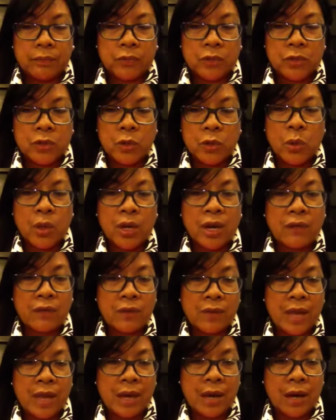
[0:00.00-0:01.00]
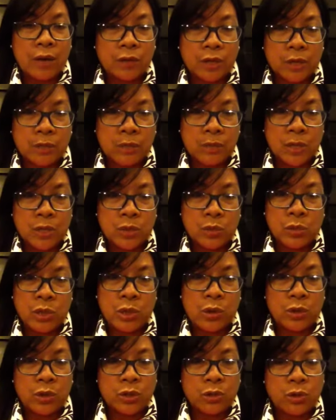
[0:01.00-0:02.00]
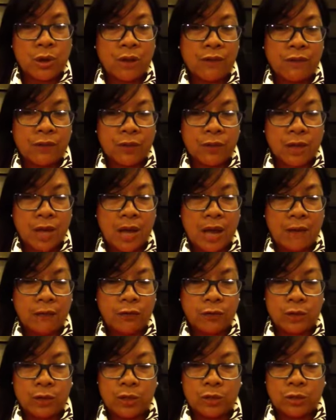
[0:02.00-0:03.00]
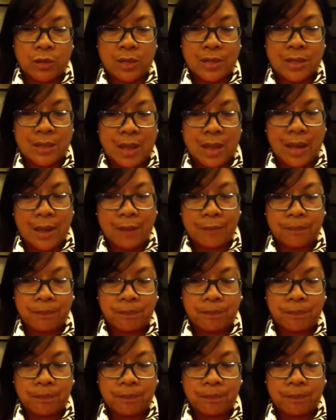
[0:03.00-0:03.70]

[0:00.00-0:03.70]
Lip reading: So whatever that outcome is, we also have to address that.